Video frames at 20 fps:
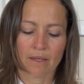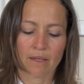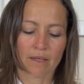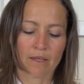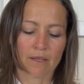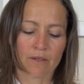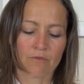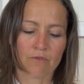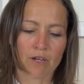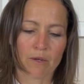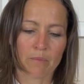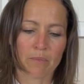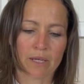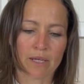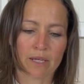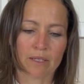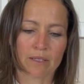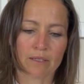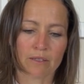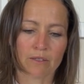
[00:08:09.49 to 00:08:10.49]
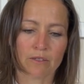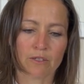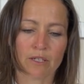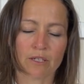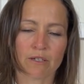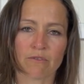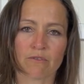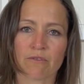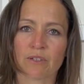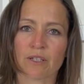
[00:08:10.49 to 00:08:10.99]
And rubbing until you
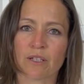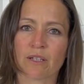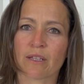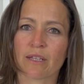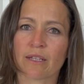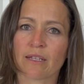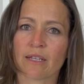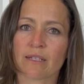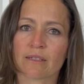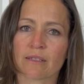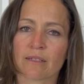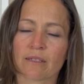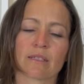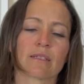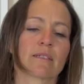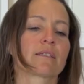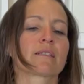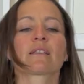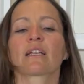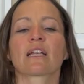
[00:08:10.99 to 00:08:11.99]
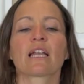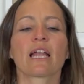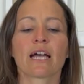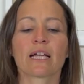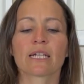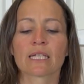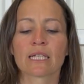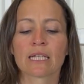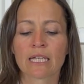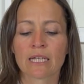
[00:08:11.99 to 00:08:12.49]
can feel that there's a slight,
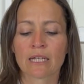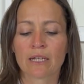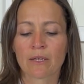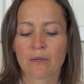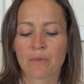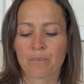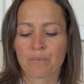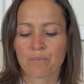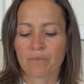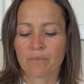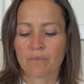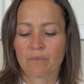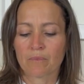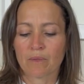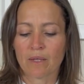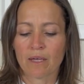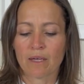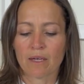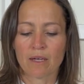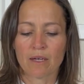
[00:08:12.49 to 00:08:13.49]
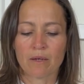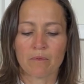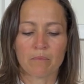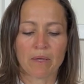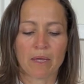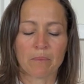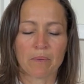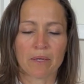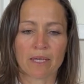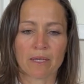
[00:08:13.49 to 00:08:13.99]

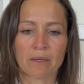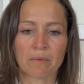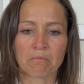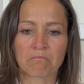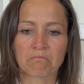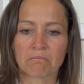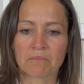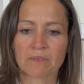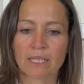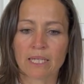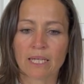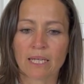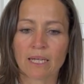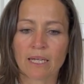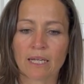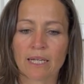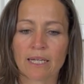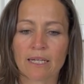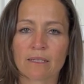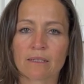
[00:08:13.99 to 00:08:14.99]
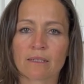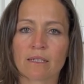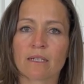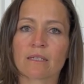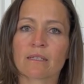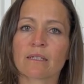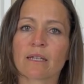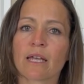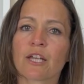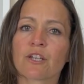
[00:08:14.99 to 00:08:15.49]
maybe a tingling
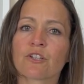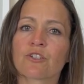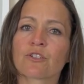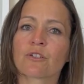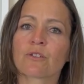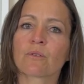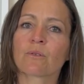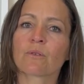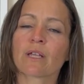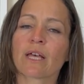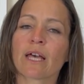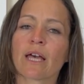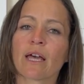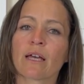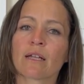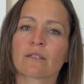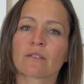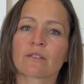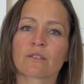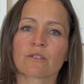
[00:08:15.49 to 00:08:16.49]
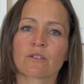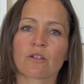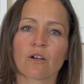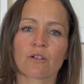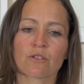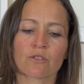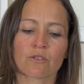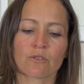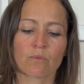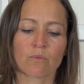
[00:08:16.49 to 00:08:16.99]
sensation, or the hands start
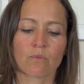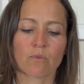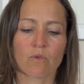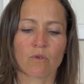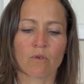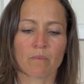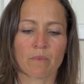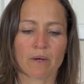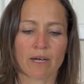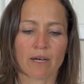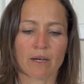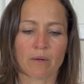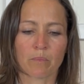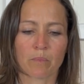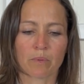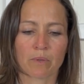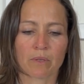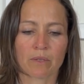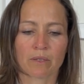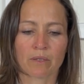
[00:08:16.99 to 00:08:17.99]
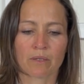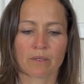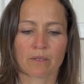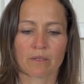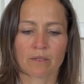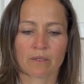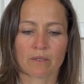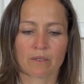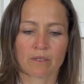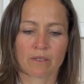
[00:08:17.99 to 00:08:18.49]
to warm up.
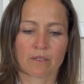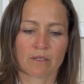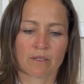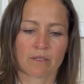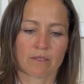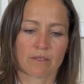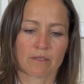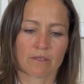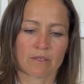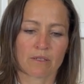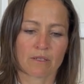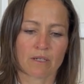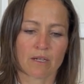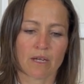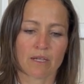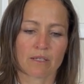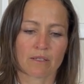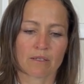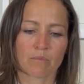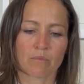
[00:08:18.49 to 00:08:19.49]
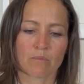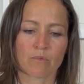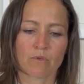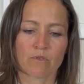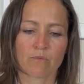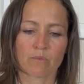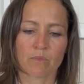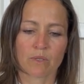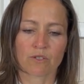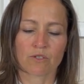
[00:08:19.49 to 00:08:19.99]
So nice
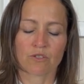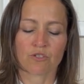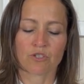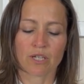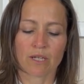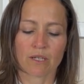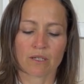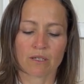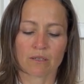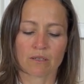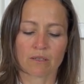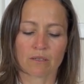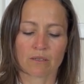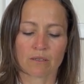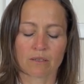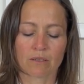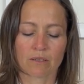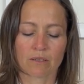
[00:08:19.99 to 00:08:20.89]
movements, gentle